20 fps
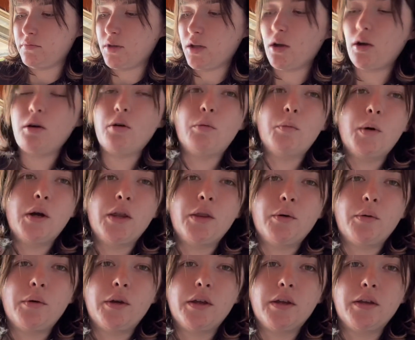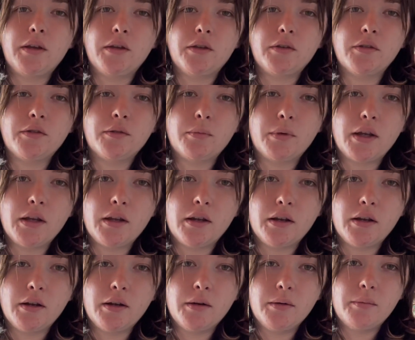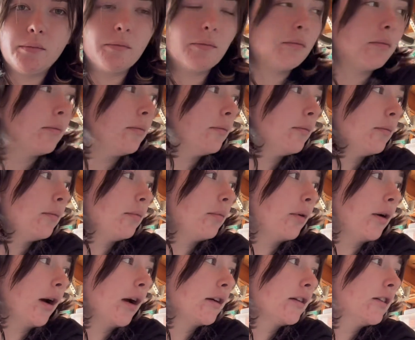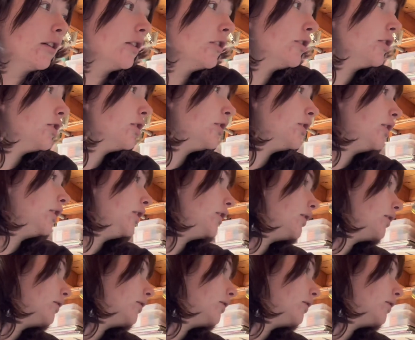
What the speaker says: Oh, by the way, here's my practice sheet.